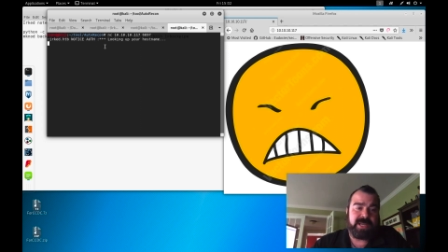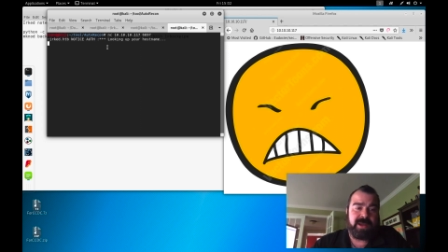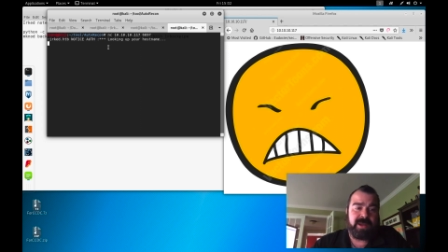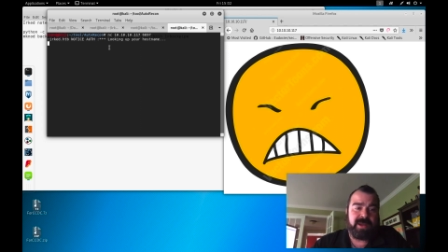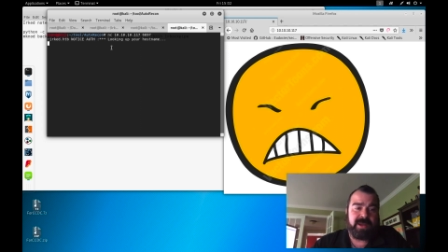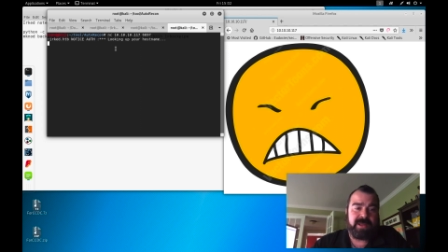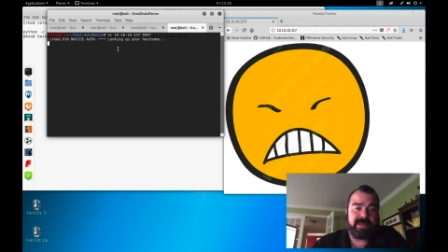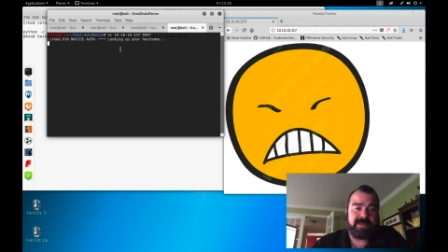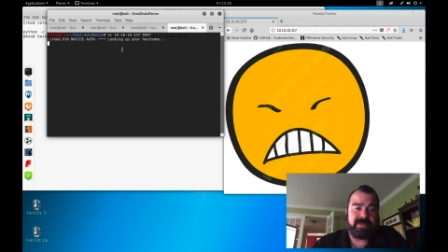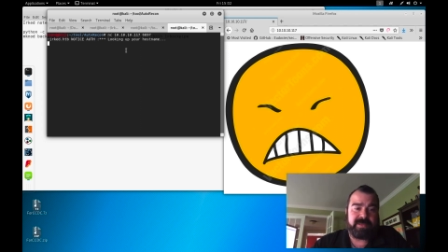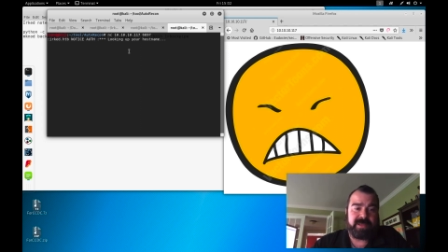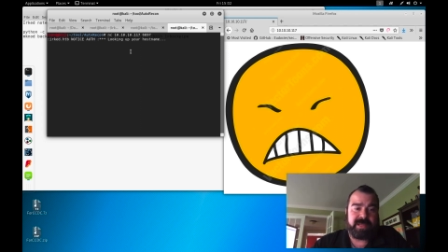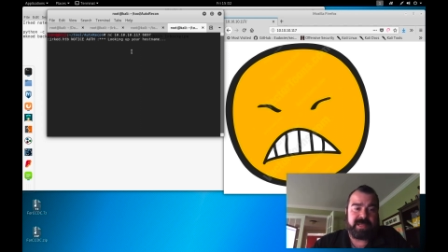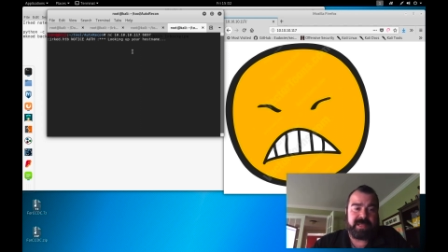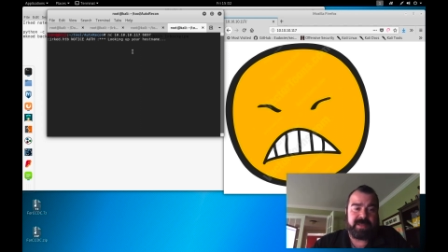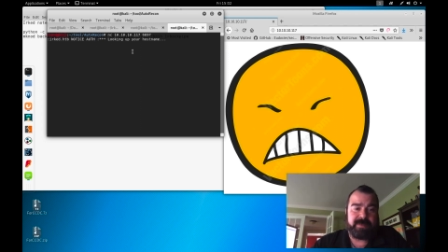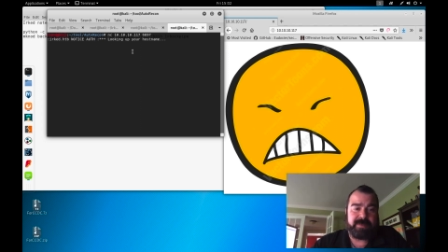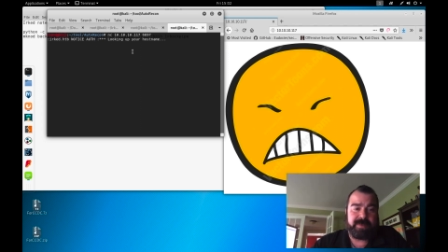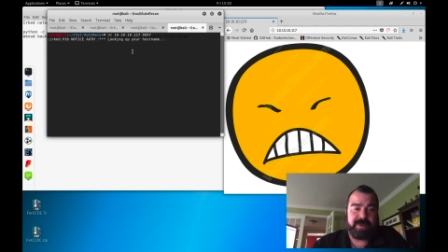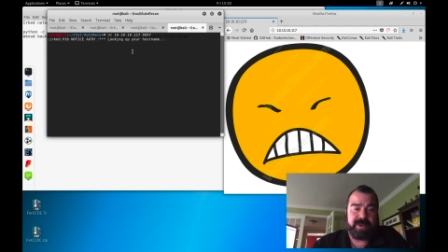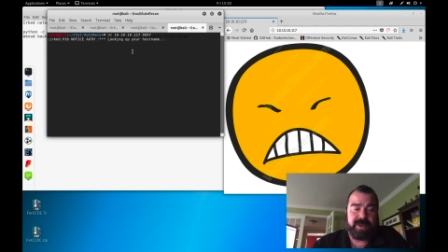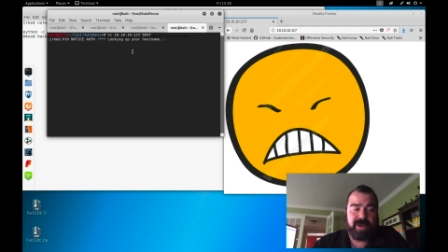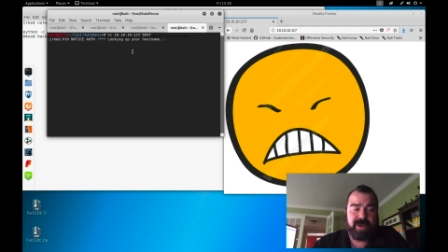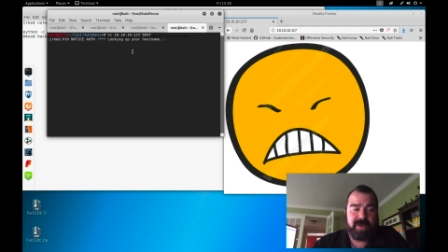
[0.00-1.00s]
auth, looking
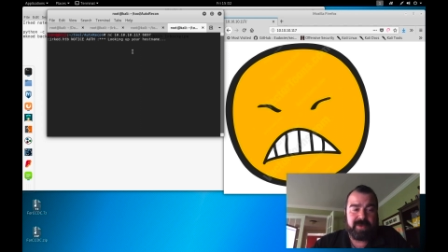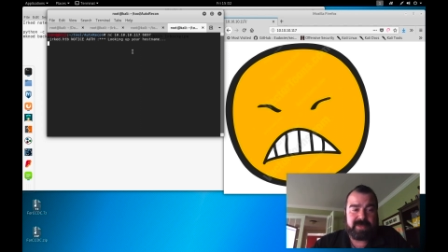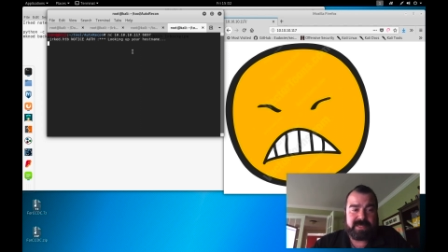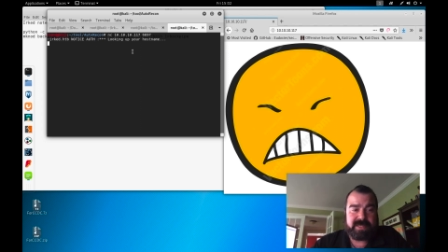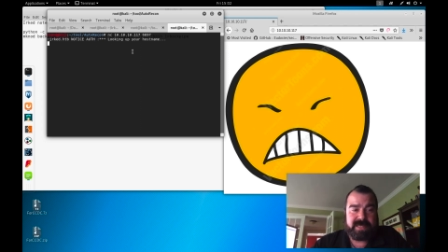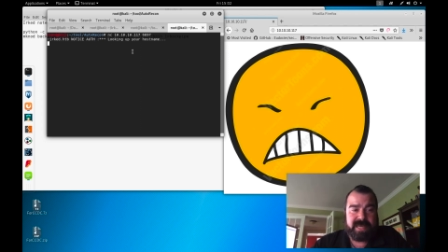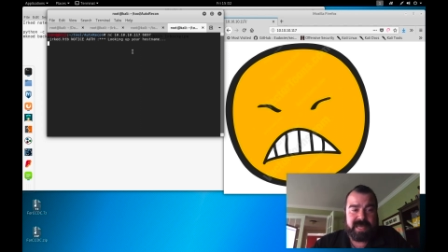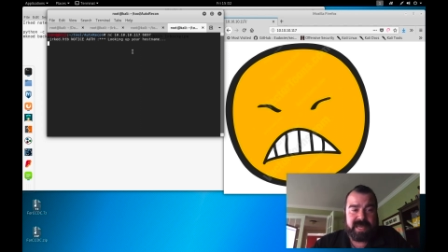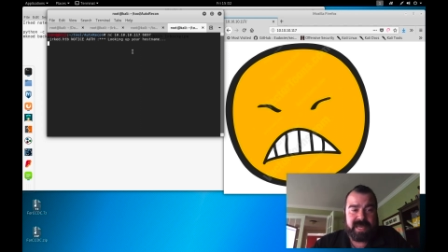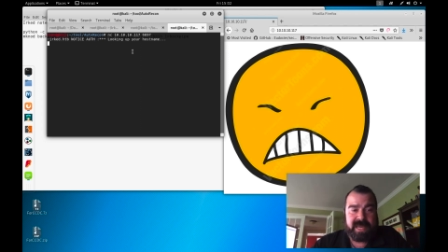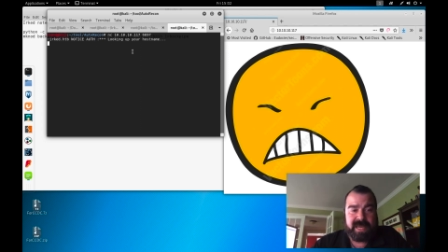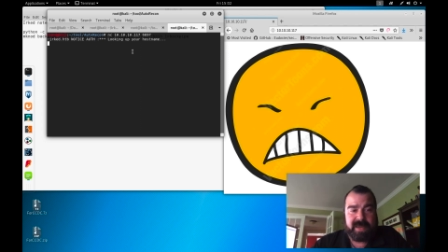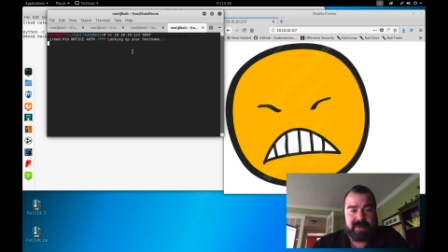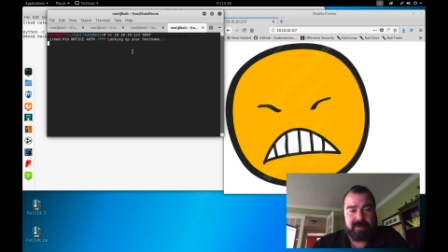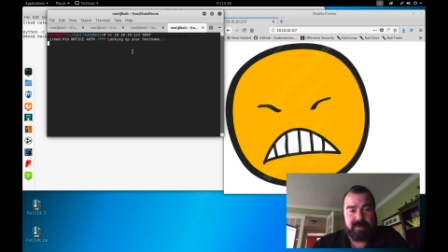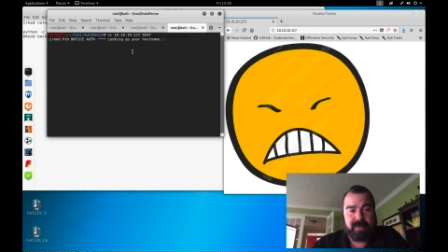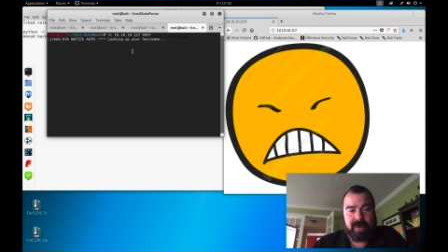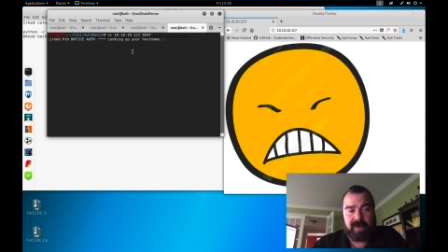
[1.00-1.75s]
up your host name.